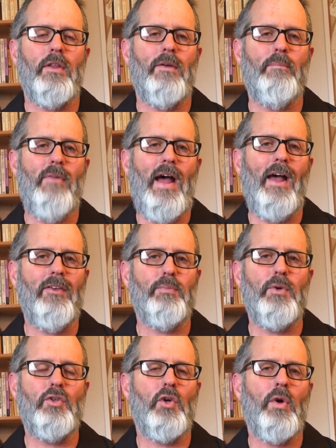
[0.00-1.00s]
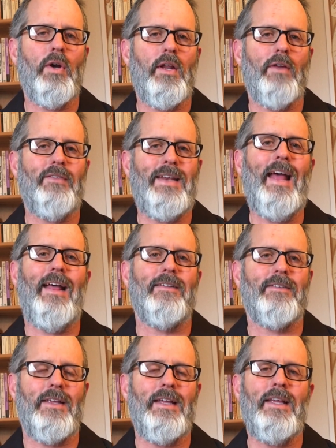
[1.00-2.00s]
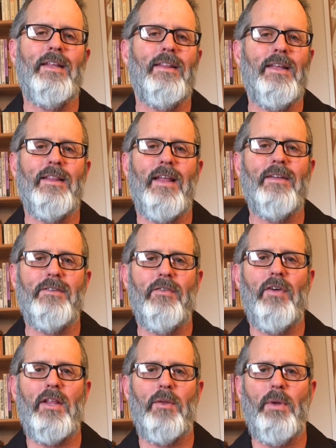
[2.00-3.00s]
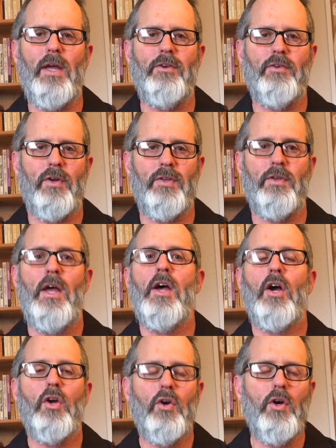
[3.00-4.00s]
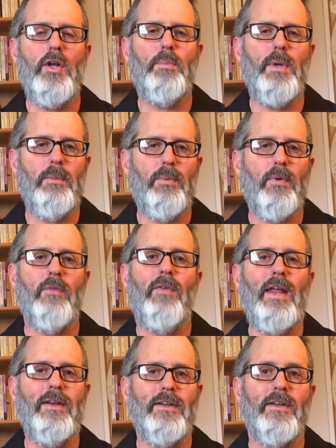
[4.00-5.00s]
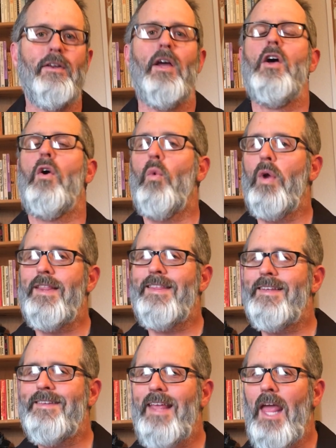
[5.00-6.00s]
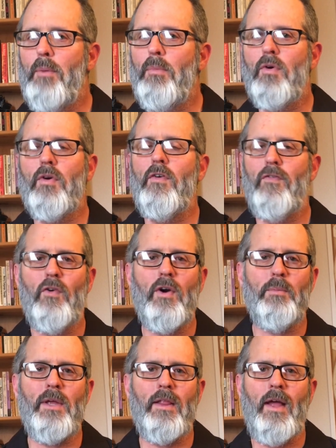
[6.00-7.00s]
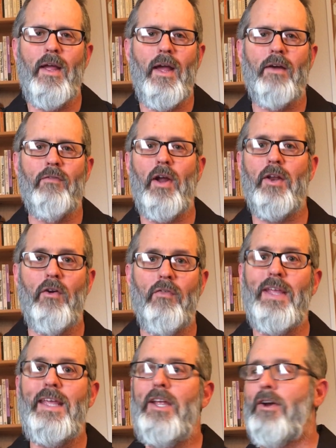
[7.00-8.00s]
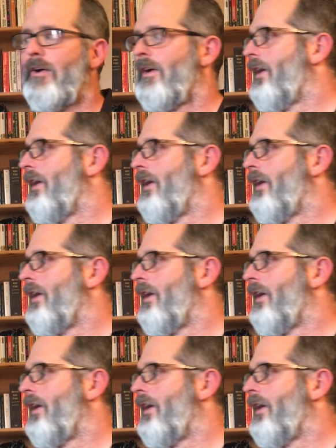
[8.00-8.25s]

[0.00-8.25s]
vast majority of deaths in the less developed countries could be prevented with this chemical formula I have right over here.